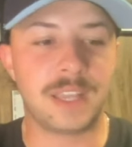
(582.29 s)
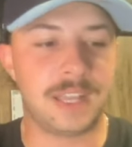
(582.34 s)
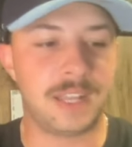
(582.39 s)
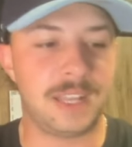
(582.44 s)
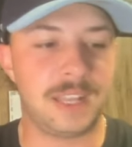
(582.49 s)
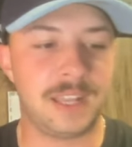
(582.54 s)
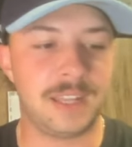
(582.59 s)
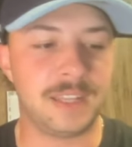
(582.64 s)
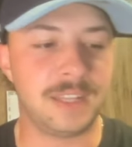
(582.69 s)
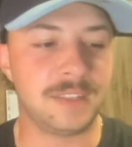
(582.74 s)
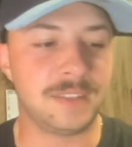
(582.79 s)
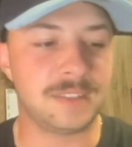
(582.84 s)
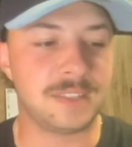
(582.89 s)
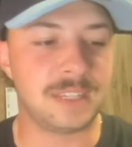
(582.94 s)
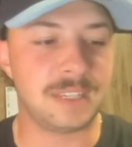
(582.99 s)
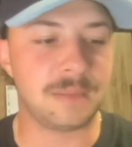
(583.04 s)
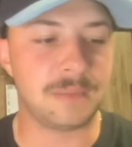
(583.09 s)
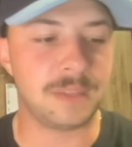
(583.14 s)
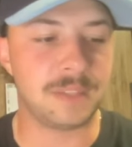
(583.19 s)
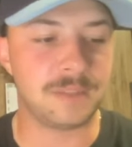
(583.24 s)
And, and, this
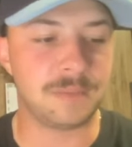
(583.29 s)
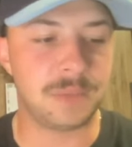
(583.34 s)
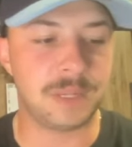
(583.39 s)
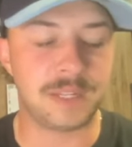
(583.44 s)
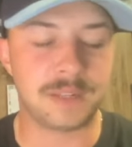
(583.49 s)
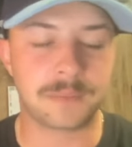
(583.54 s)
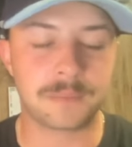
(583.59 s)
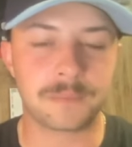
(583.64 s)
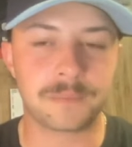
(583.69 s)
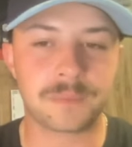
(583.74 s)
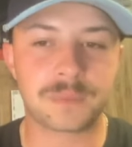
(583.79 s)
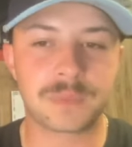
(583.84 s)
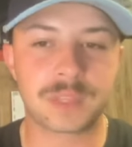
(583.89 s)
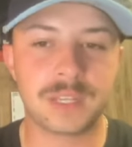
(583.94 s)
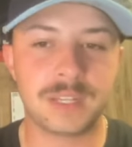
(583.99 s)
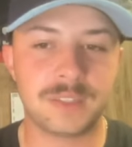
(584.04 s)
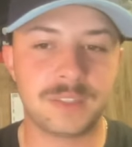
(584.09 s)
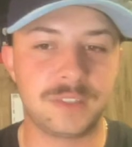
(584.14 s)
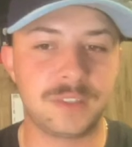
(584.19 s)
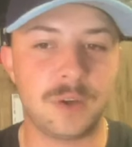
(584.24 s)
team has been
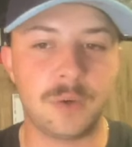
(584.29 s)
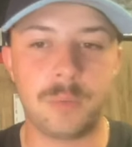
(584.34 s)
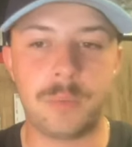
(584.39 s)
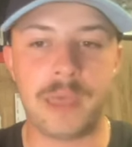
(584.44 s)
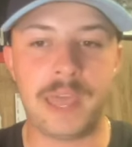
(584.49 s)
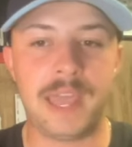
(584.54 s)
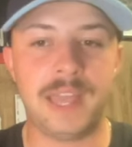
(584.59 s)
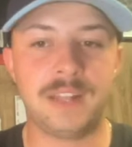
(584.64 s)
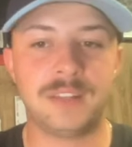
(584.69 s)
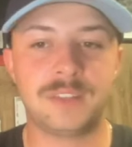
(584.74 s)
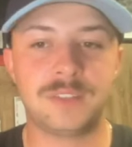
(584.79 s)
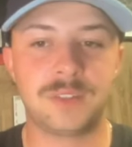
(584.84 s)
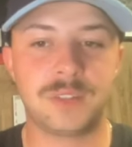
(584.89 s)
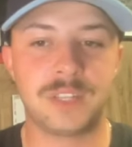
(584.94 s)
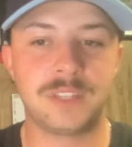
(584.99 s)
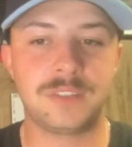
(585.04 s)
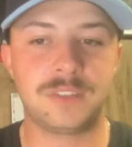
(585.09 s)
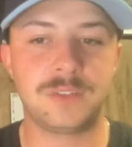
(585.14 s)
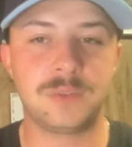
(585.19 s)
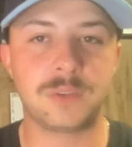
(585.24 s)
so bad. So
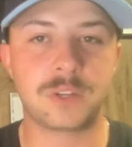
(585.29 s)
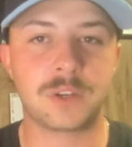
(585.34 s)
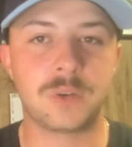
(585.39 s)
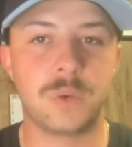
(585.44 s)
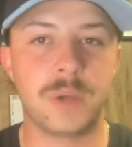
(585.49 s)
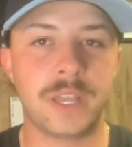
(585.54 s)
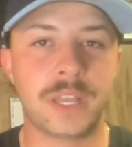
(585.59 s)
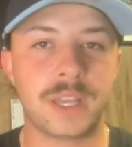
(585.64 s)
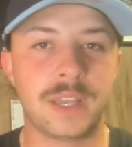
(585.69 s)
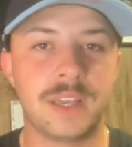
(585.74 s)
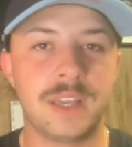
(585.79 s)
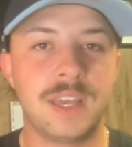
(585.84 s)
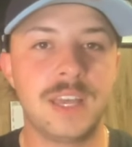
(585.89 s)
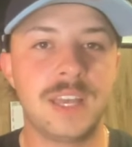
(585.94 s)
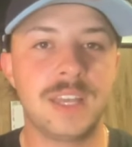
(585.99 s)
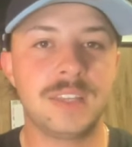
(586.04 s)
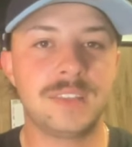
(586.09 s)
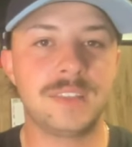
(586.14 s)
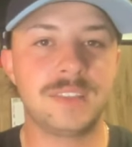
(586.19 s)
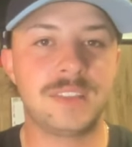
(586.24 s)
let's do a quick
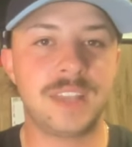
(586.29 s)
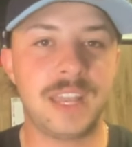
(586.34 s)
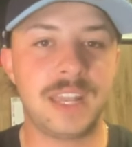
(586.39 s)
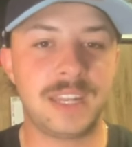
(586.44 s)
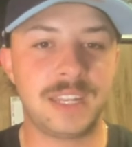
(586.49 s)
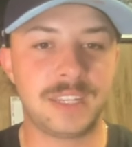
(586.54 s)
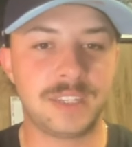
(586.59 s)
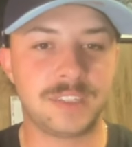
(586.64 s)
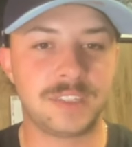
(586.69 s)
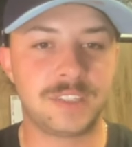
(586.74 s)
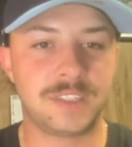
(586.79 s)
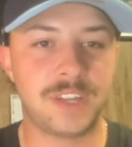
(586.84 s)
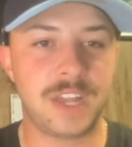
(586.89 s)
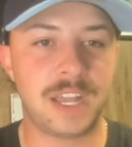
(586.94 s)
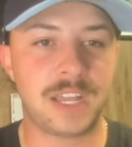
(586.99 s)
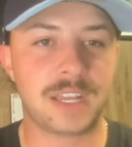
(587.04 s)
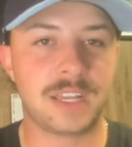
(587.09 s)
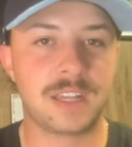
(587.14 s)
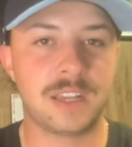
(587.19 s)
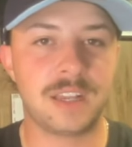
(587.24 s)
standings
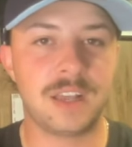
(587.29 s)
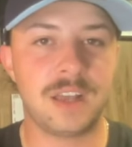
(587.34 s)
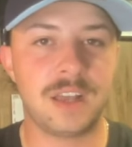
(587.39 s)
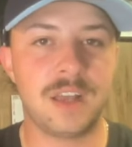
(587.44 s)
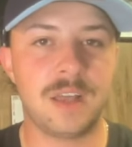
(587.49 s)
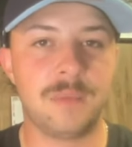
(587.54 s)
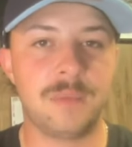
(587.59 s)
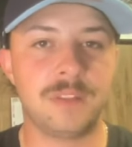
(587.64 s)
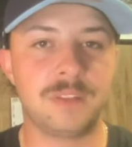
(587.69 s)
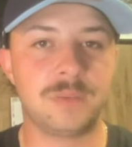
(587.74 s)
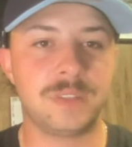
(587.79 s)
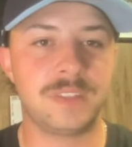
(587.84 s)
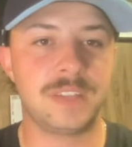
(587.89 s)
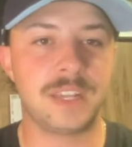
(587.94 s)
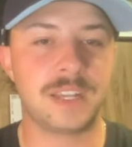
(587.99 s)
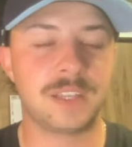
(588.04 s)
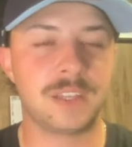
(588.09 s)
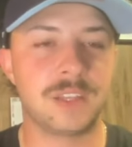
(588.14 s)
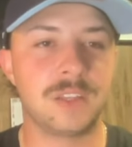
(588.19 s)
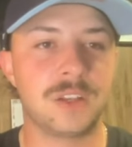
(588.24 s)
check um, as we
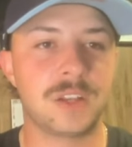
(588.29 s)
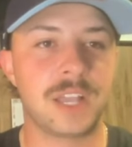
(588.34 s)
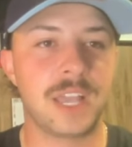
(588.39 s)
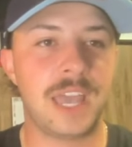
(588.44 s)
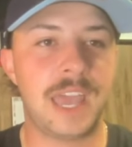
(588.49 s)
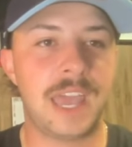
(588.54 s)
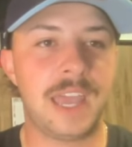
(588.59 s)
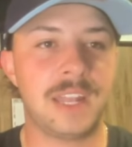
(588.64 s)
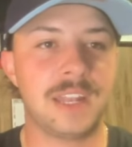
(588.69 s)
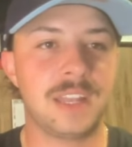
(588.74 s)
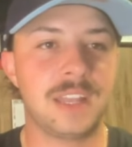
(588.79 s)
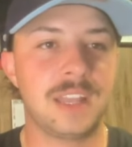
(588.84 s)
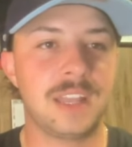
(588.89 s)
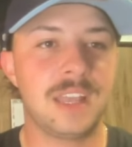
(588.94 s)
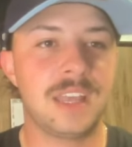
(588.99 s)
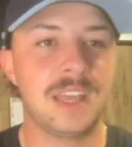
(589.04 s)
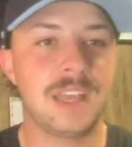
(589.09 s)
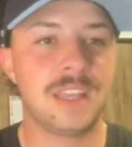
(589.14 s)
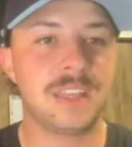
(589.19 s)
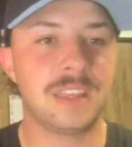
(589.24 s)
take a look at
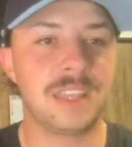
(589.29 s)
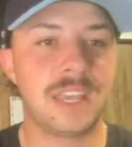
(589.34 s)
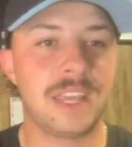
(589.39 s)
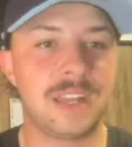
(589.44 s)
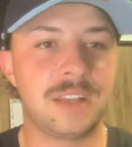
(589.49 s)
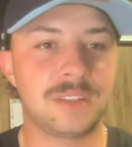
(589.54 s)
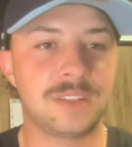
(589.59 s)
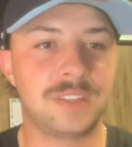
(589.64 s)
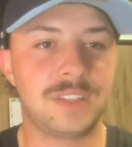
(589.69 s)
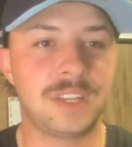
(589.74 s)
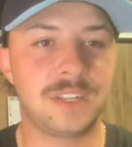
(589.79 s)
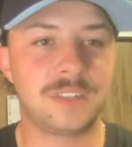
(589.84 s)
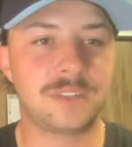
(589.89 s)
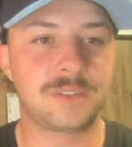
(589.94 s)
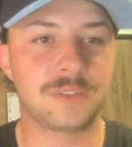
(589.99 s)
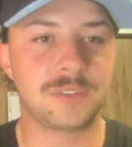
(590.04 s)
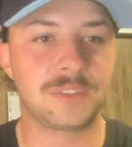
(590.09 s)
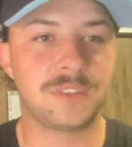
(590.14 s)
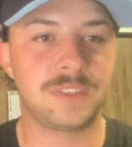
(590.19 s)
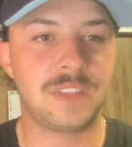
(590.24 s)
the NL
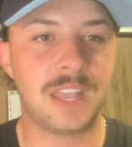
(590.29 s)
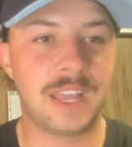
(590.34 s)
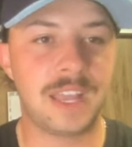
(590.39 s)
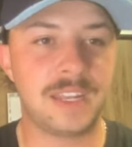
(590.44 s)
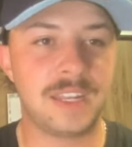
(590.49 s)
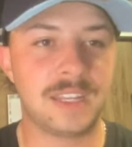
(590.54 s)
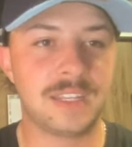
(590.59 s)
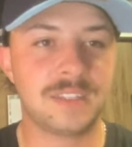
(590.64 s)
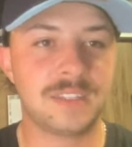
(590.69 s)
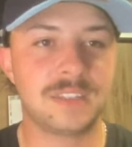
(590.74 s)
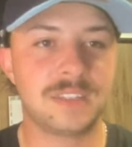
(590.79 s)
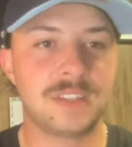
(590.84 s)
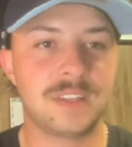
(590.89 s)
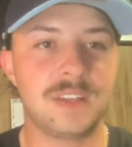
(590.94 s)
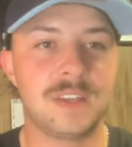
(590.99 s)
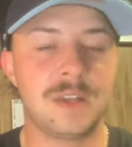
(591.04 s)
Central standings.